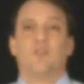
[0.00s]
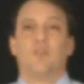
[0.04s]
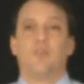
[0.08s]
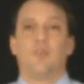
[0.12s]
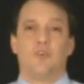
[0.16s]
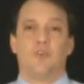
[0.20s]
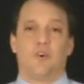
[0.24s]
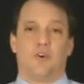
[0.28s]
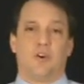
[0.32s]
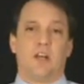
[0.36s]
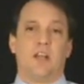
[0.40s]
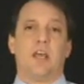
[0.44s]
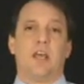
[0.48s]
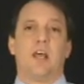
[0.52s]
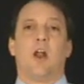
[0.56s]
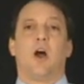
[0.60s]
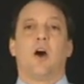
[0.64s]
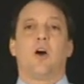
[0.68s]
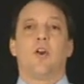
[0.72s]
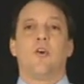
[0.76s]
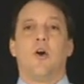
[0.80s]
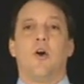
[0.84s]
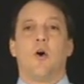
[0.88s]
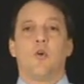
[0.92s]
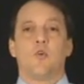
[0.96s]
So you're going to get
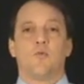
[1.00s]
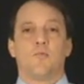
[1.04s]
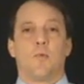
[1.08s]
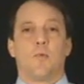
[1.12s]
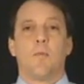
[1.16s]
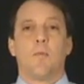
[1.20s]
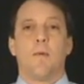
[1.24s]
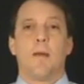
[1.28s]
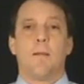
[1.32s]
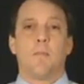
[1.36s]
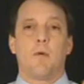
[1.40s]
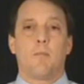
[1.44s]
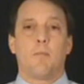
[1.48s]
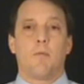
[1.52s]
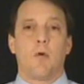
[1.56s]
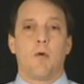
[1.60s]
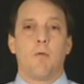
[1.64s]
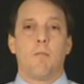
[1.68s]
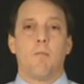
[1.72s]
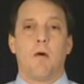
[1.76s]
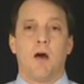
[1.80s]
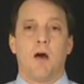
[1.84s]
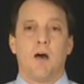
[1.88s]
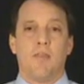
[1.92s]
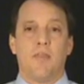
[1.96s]
$100 per member
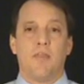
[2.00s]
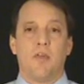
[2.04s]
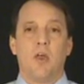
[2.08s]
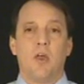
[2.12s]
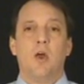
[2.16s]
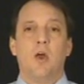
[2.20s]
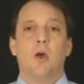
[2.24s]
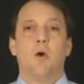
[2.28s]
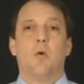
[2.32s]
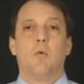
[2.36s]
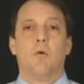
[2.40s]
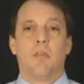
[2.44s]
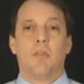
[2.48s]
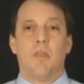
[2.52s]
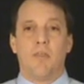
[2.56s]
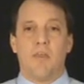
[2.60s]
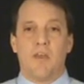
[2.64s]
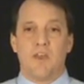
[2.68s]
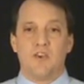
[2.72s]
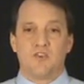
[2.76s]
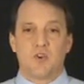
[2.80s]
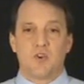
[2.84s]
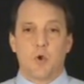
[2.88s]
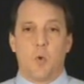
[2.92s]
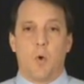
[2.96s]
per month, whether
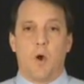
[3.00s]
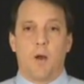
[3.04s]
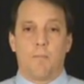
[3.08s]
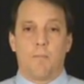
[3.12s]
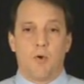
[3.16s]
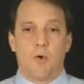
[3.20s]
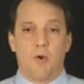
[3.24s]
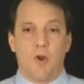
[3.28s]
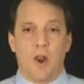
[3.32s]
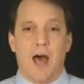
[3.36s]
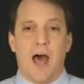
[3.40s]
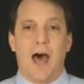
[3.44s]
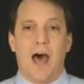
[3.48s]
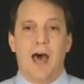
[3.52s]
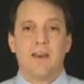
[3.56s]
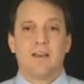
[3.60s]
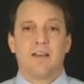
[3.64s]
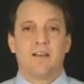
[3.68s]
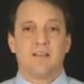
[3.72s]
they show up or not.